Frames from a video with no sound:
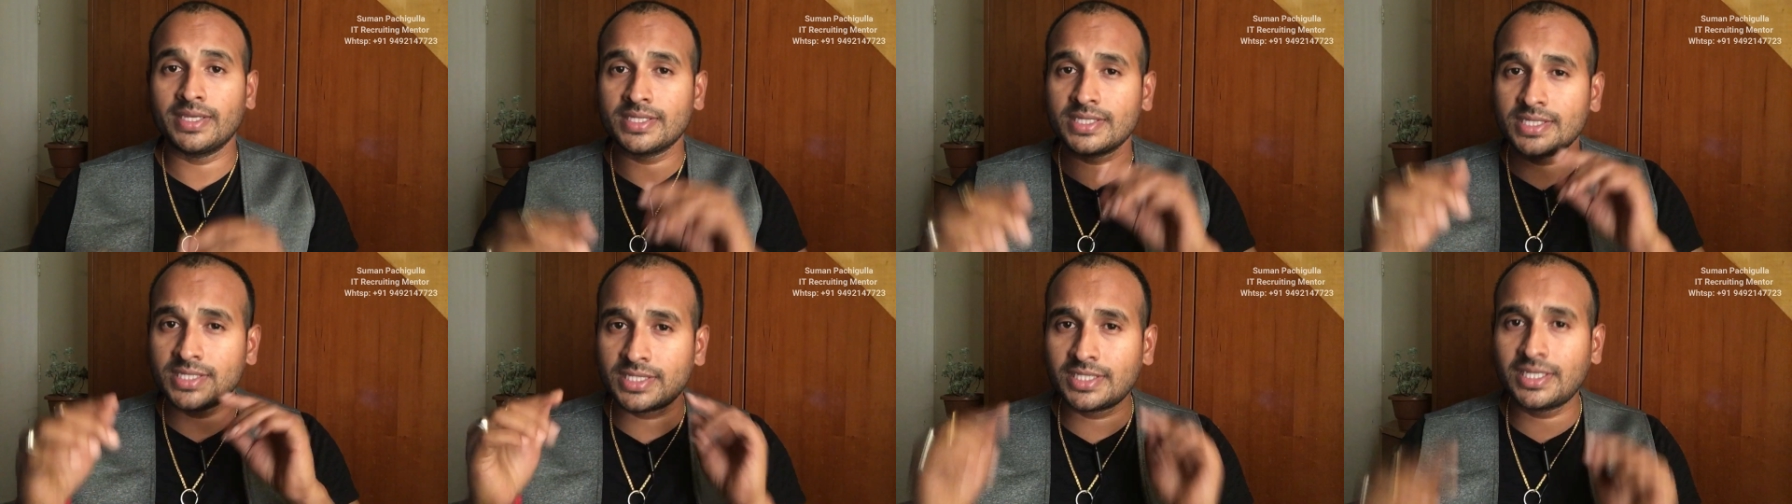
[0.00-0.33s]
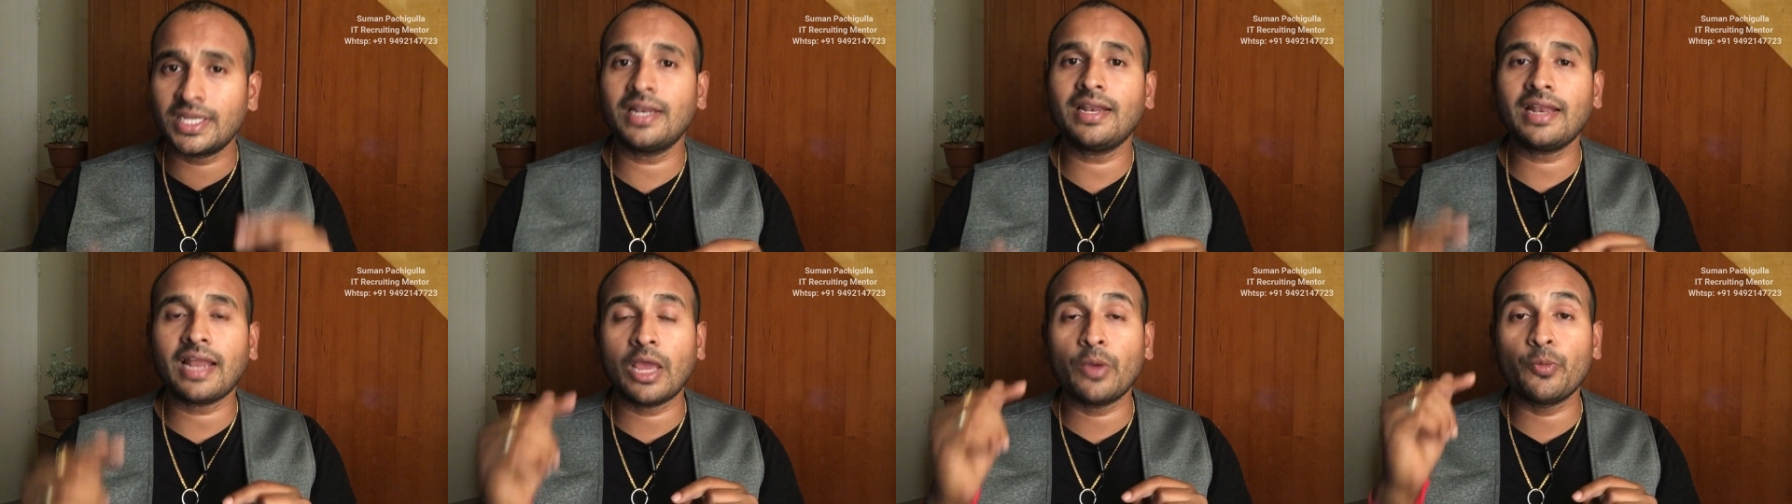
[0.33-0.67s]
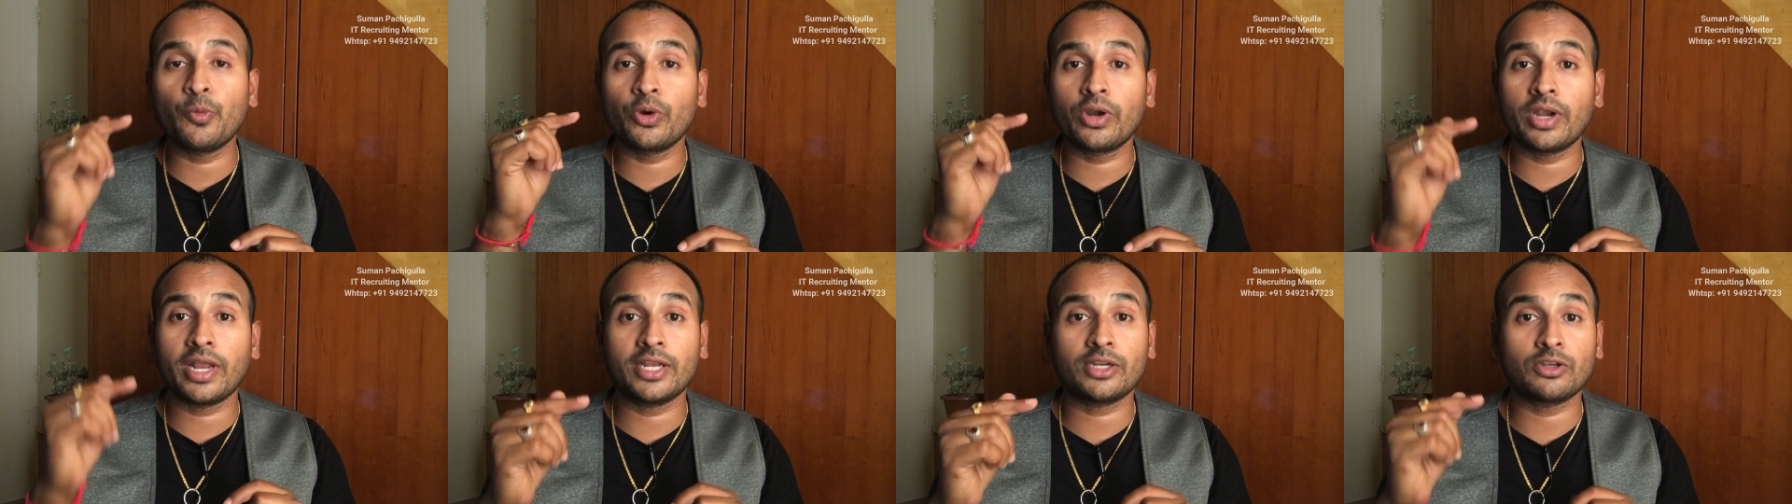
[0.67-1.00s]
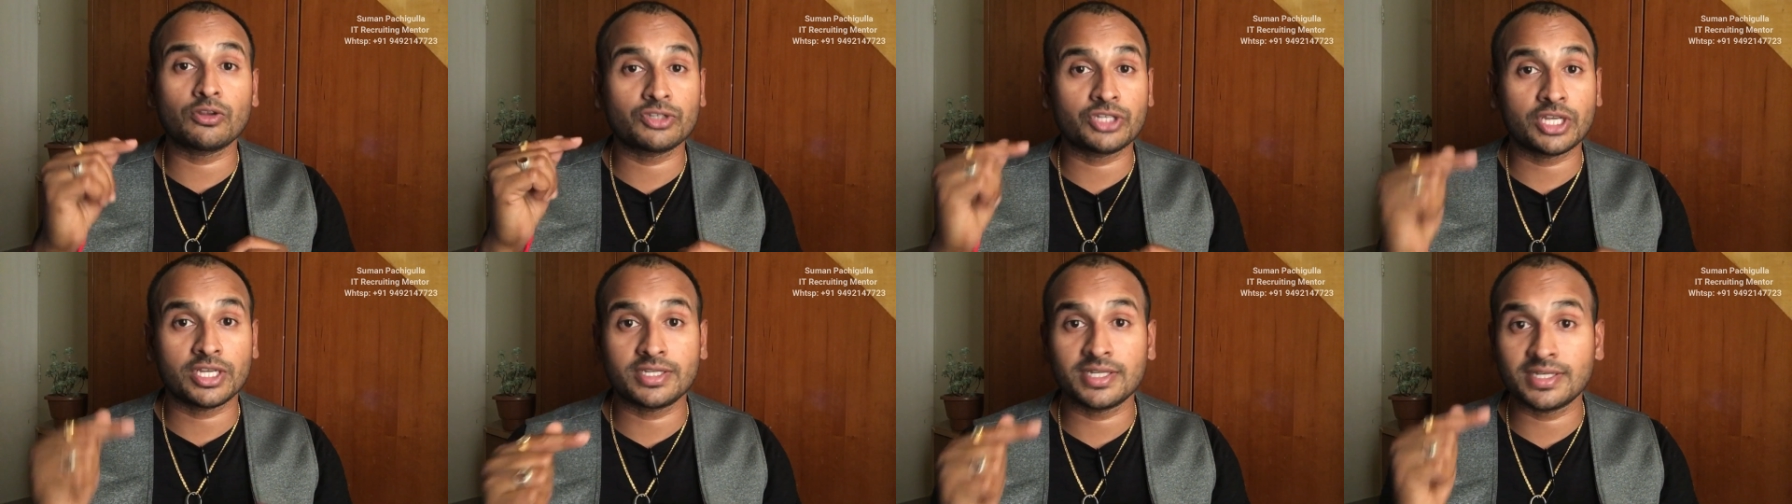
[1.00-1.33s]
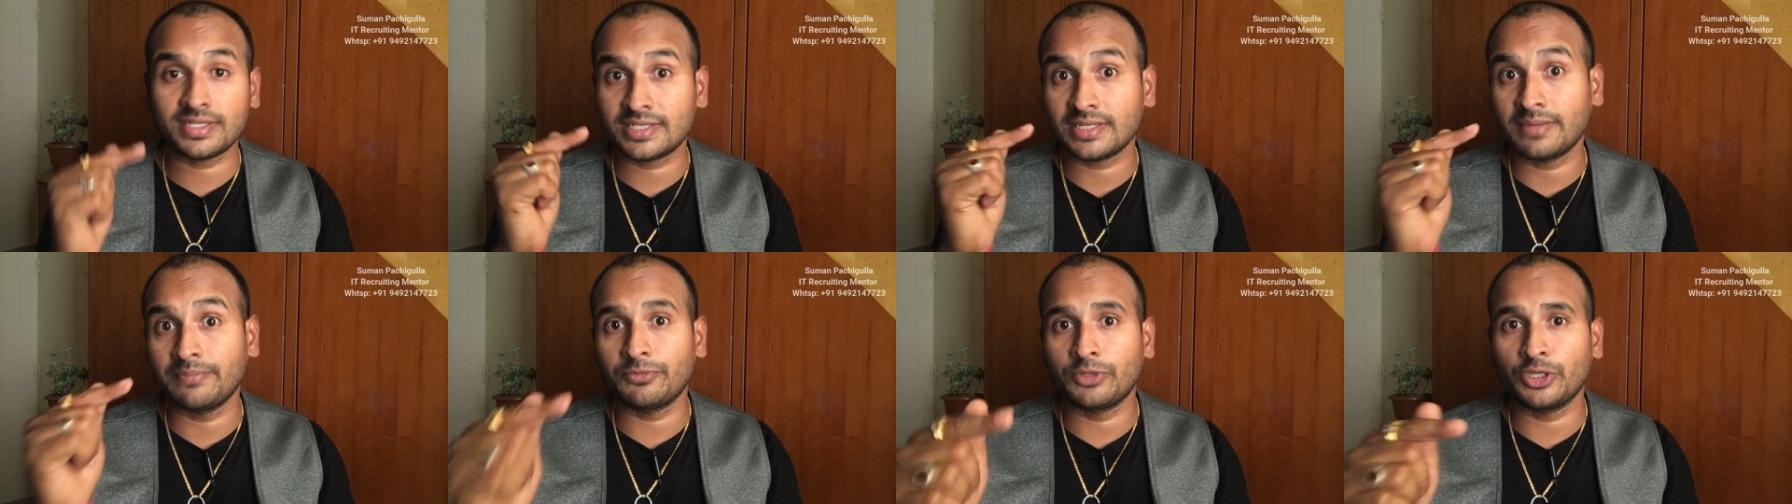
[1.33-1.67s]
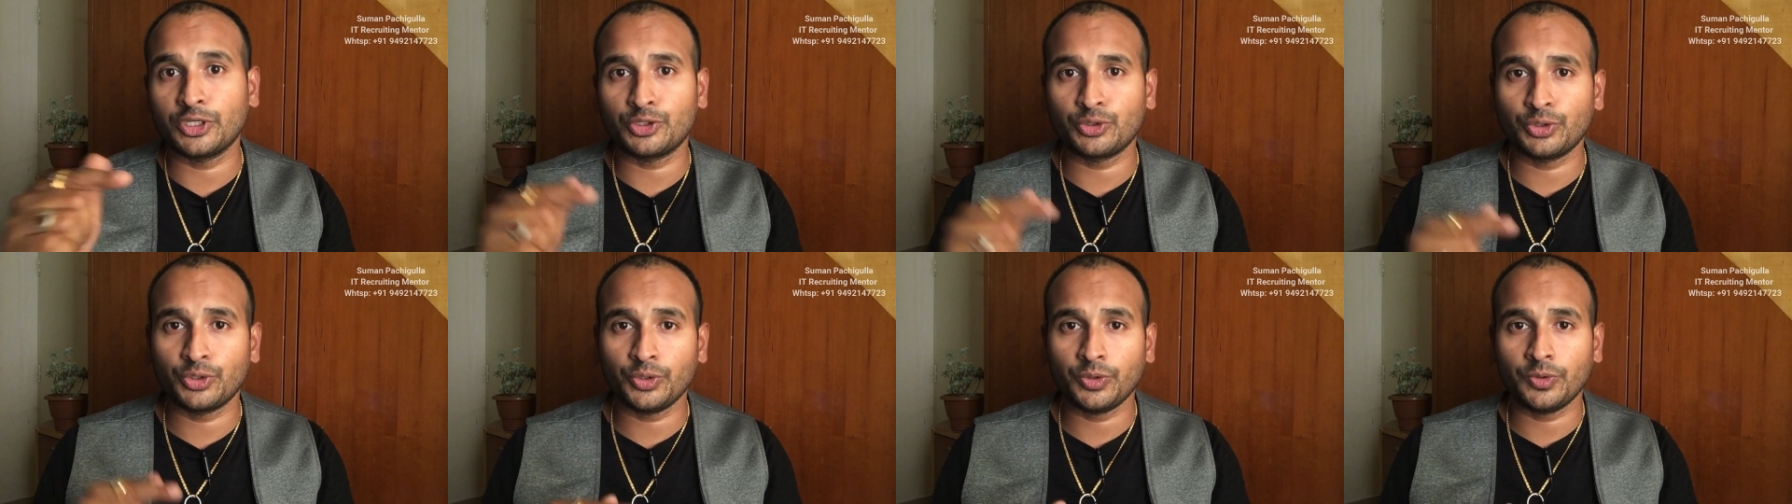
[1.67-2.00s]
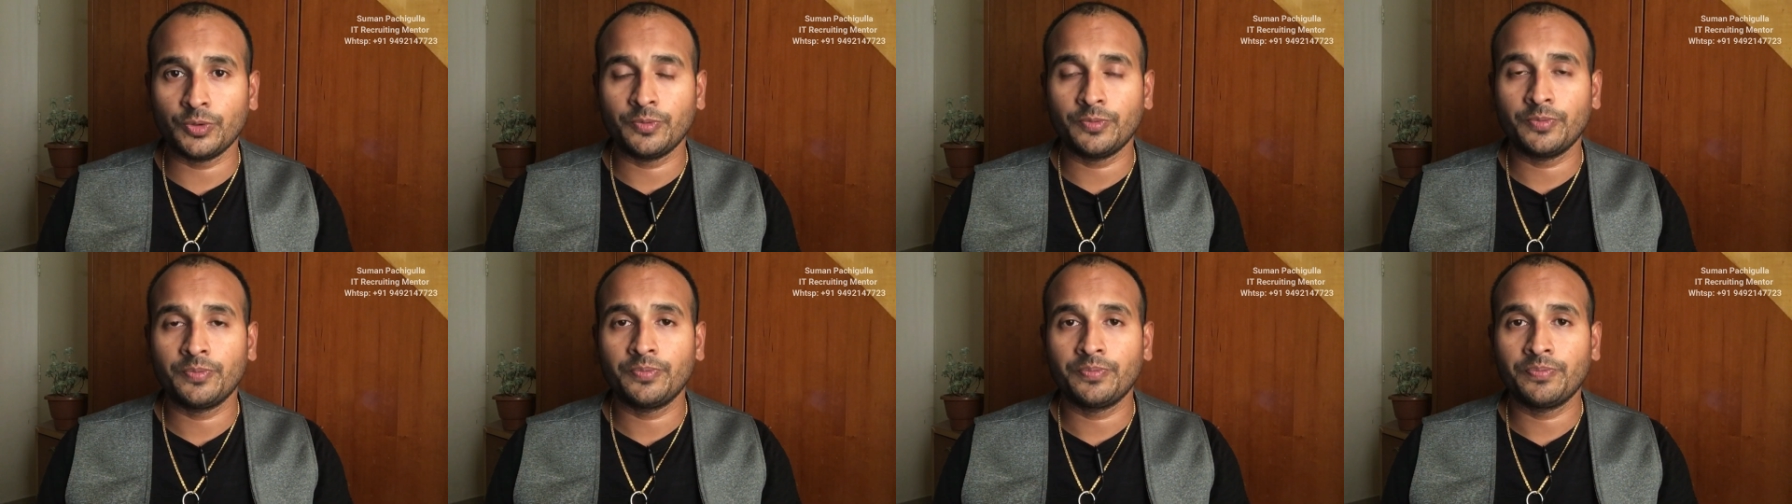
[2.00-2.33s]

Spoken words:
still I would like to suggest something to you.